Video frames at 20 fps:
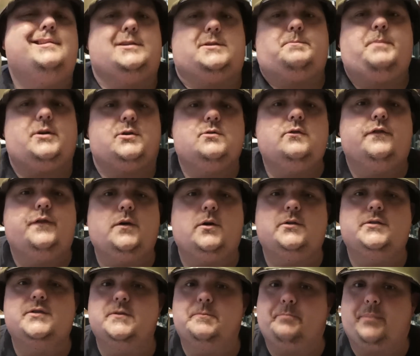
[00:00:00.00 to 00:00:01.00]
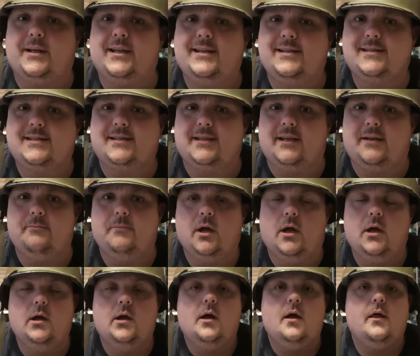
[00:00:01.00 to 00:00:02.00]
special forces police team
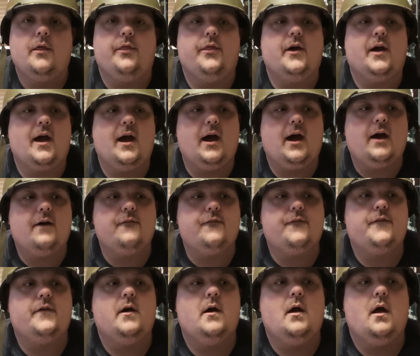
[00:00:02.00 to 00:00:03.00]
that have